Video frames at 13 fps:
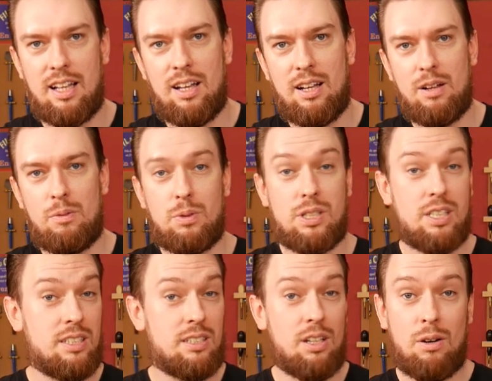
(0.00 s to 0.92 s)
uh,
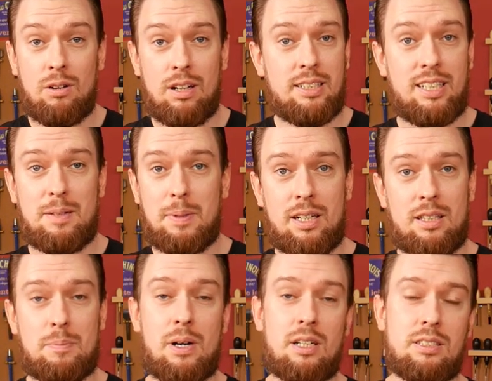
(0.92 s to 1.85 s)
which is the whole idea
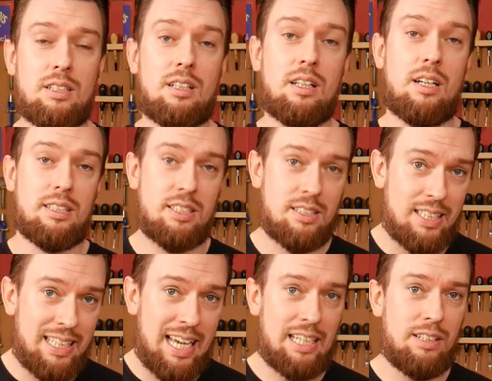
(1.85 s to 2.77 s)
behind the masterclass is
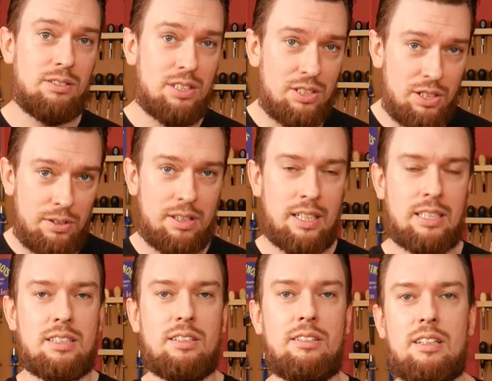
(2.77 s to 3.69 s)
to get you to do
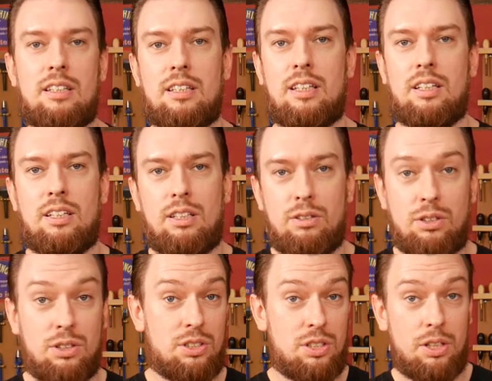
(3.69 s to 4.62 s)
things that you didn't think you
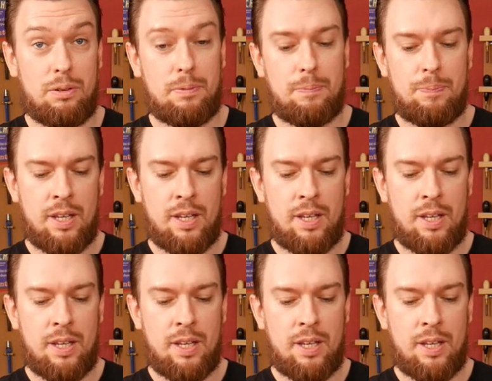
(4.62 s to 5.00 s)
could do.